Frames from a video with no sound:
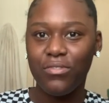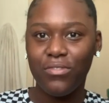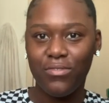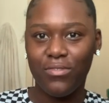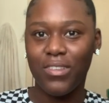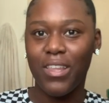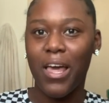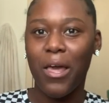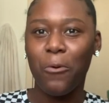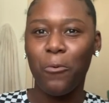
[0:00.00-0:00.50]

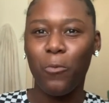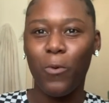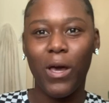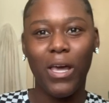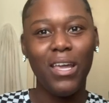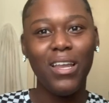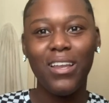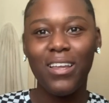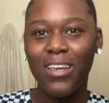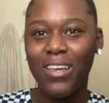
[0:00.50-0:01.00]
Like,
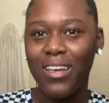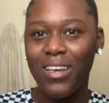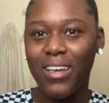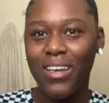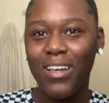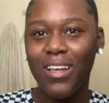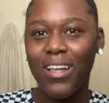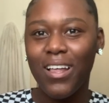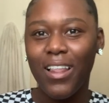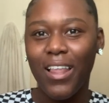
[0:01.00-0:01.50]
what?
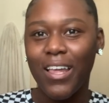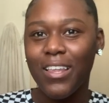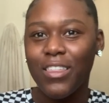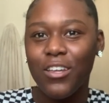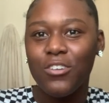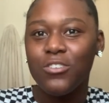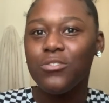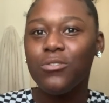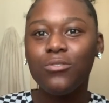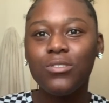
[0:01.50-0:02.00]
Like,
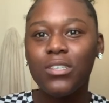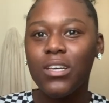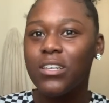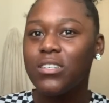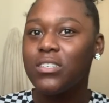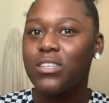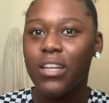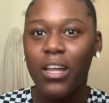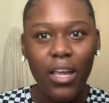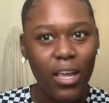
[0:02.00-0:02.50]
there's no such
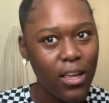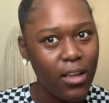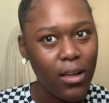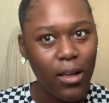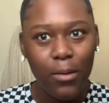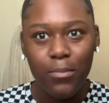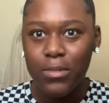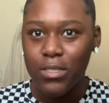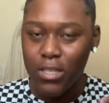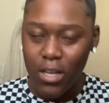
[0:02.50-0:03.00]
thing.
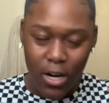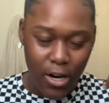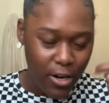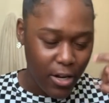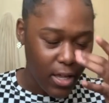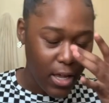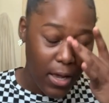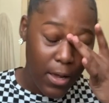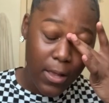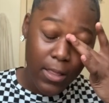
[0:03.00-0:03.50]
I'm sorry.
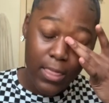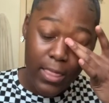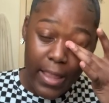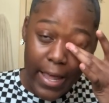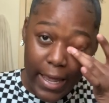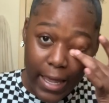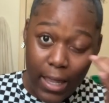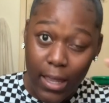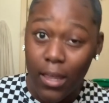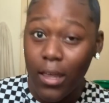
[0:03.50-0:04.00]

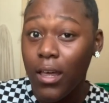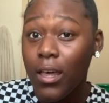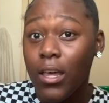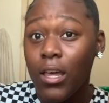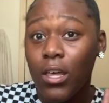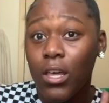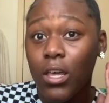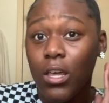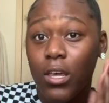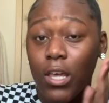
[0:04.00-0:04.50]
Like,
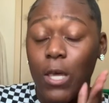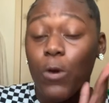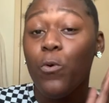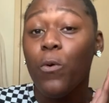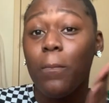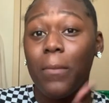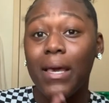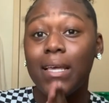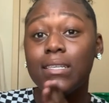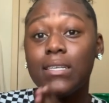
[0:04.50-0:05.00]
he will
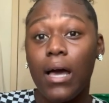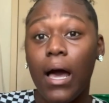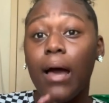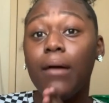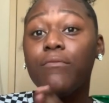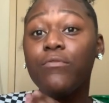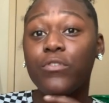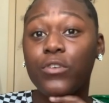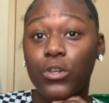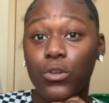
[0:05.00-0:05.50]
make time
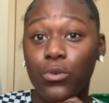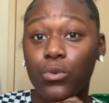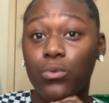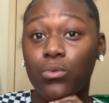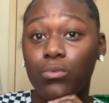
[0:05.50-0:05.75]
for you.